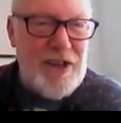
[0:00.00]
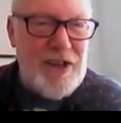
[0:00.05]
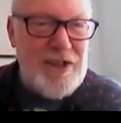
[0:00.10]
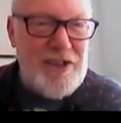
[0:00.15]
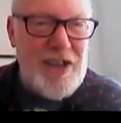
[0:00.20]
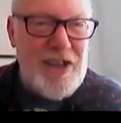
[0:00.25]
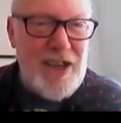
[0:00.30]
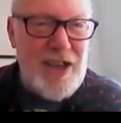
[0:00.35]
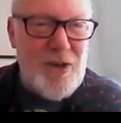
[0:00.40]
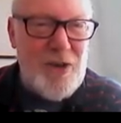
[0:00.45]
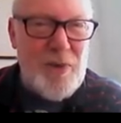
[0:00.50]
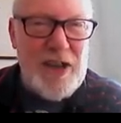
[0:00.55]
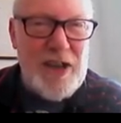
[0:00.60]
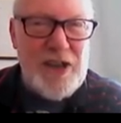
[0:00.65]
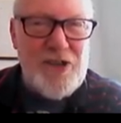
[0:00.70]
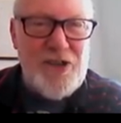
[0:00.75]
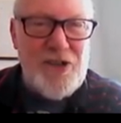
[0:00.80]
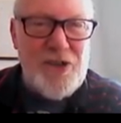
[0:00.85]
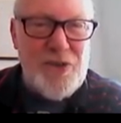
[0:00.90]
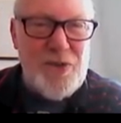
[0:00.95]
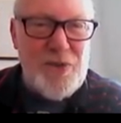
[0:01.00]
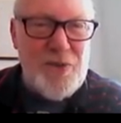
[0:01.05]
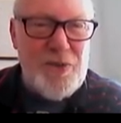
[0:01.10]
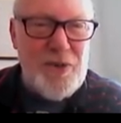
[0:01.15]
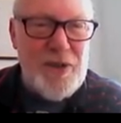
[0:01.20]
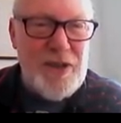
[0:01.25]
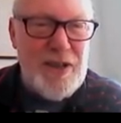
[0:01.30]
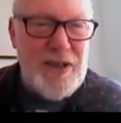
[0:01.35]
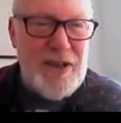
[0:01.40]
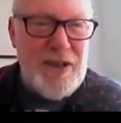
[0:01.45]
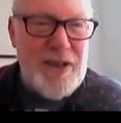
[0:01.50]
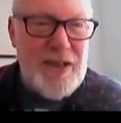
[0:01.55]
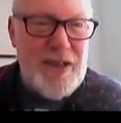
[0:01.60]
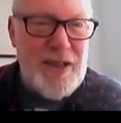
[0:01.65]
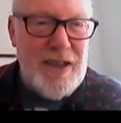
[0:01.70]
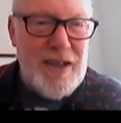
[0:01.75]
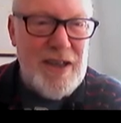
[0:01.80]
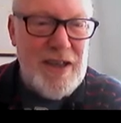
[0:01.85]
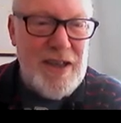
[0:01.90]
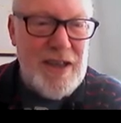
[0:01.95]
take away 2
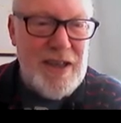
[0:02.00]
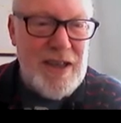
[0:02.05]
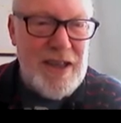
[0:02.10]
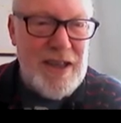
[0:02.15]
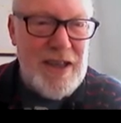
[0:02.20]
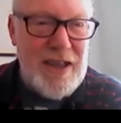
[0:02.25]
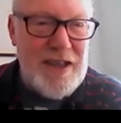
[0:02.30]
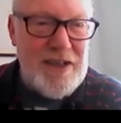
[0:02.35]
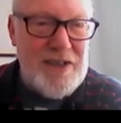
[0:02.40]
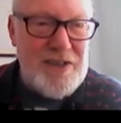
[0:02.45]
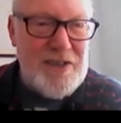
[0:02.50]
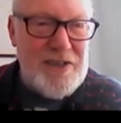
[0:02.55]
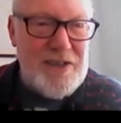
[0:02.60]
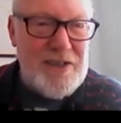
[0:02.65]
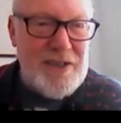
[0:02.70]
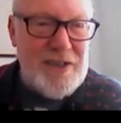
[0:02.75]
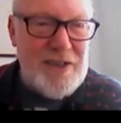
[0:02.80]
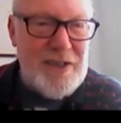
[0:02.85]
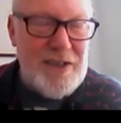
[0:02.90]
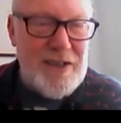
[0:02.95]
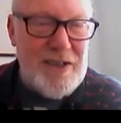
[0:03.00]
is